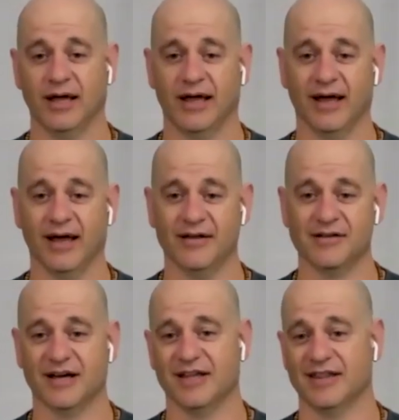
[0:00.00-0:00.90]

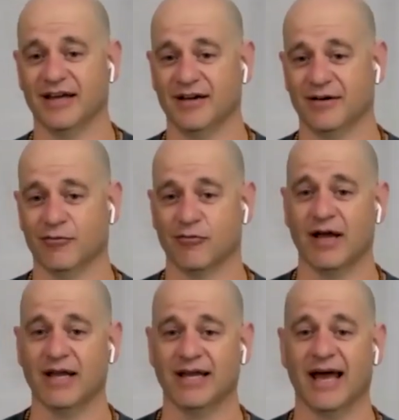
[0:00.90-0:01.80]
and i think
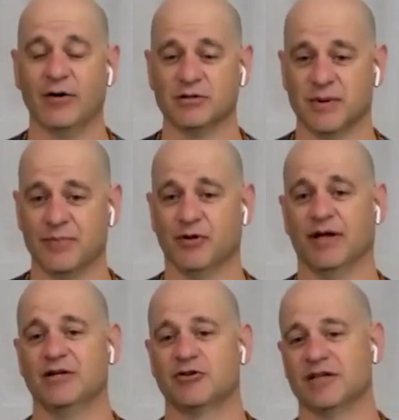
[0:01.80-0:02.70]
right now as people are
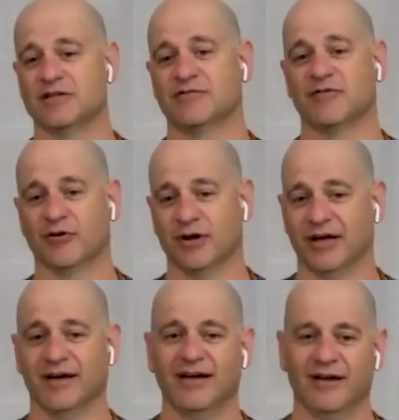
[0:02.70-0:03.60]
like
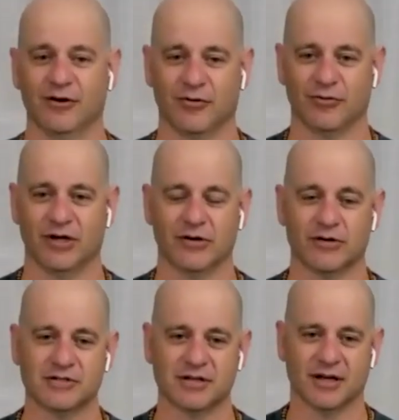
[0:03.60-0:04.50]
transferring
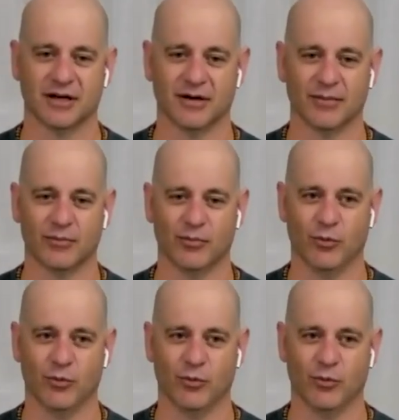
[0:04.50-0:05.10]
careers um,